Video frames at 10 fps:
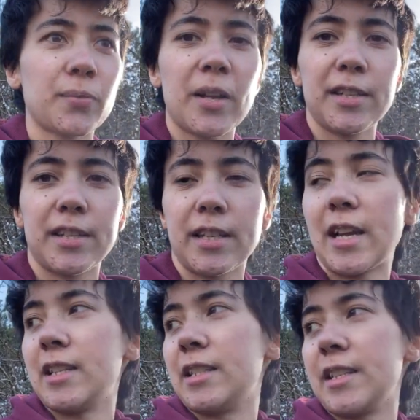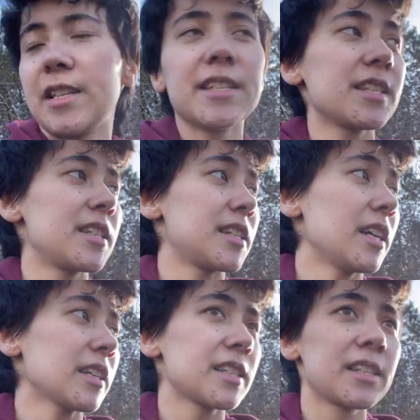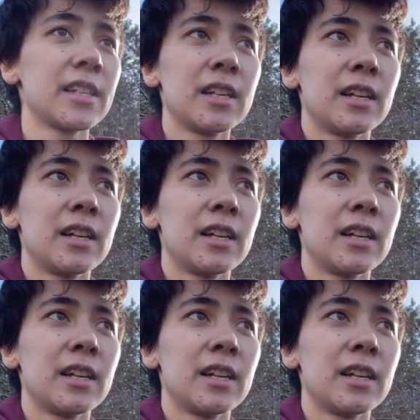well as the Canada geese and the ducks.